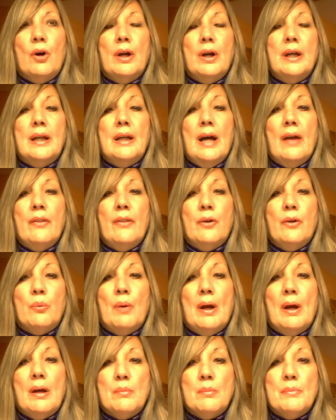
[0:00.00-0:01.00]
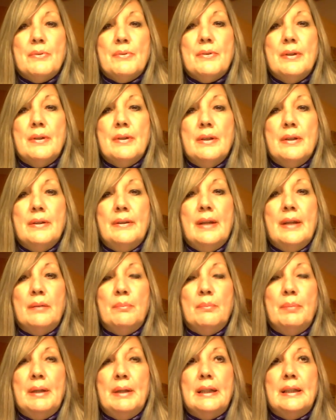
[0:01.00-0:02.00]
in other realms
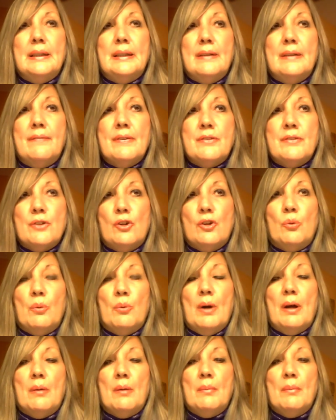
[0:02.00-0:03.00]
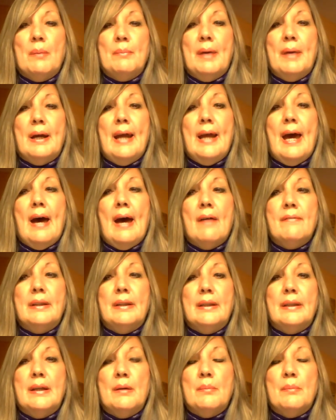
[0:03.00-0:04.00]
than being in the physical realm. I'm not
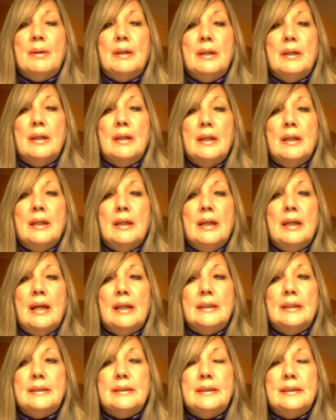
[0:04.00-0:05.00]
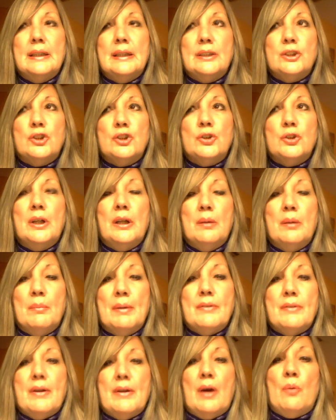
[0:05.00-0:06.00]
having them as extreme
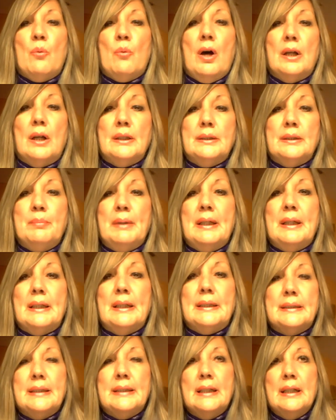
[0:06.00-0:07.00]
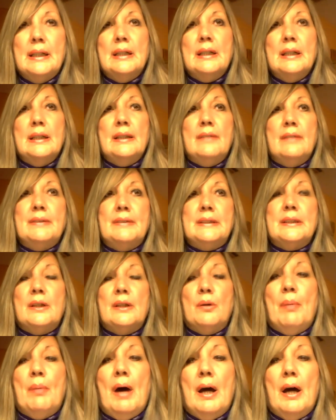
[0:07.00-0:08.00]
as I was, because the
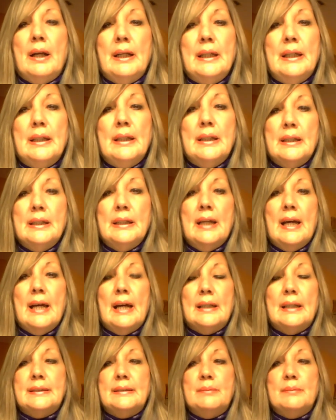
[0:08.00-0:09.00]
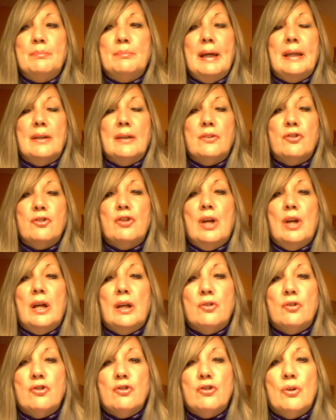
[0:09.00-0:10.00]
physical body has made its
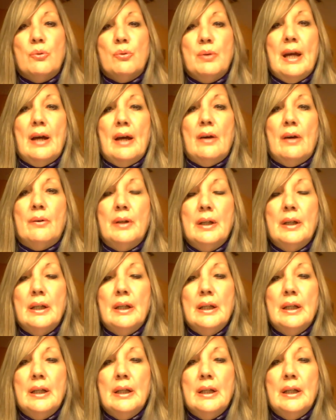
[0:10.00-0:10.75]
change. So now